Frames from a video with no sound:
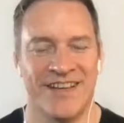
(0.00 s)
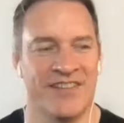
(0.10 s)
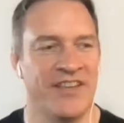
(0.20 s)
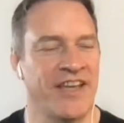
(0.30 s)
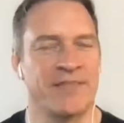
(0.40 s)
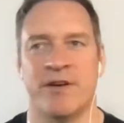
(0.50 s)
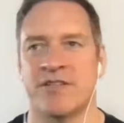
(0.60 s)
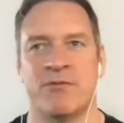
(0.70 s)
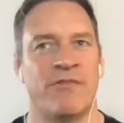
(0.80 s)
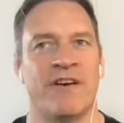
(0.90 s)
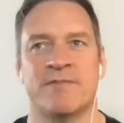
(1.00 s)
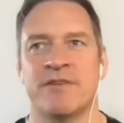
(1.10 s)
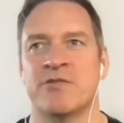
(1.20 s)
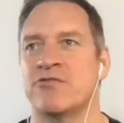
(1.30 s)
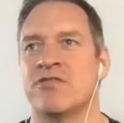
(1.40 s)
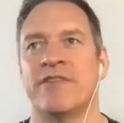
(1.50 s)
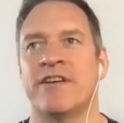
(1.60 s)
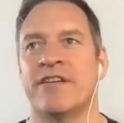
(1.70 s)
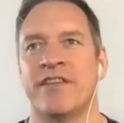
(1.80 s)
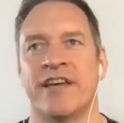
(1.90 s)
the next person invites me to a
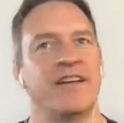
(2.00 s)
trivia thing.